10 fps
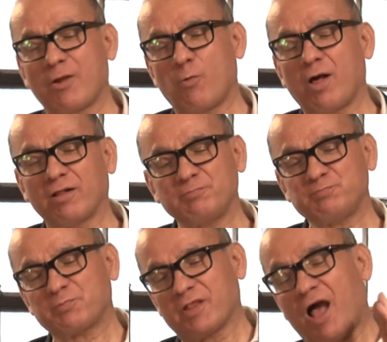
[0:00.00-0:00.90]
Well,
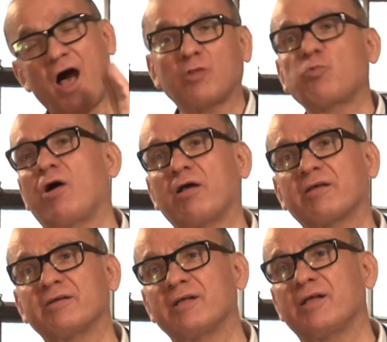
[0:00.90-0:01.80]
hard
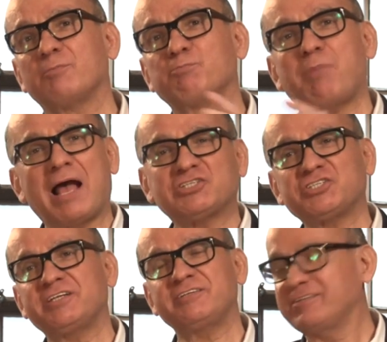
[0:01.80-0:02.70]
work,
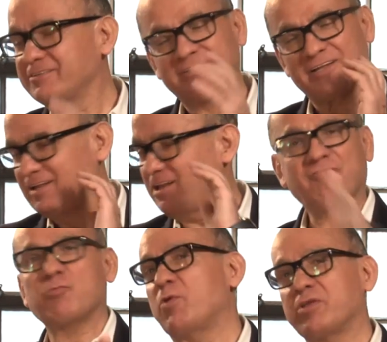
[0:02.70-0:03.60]
passion,
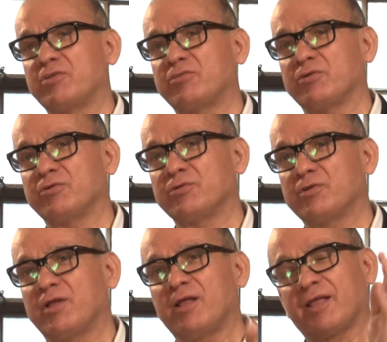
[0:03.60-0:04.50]
loving what you do.
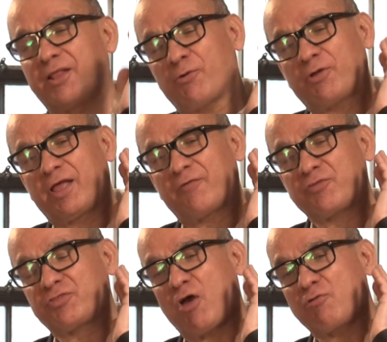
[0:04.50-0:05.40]
You know, if
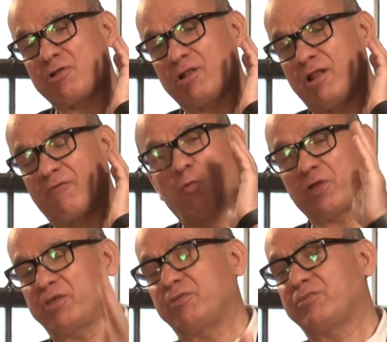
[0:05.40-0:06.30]
you don't love
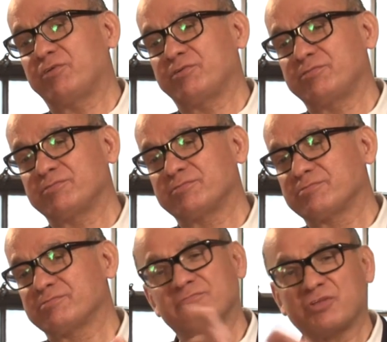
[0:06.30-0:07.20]
what you do,
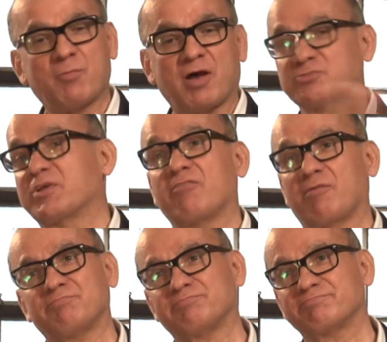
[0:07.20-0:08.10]
you might as well give up.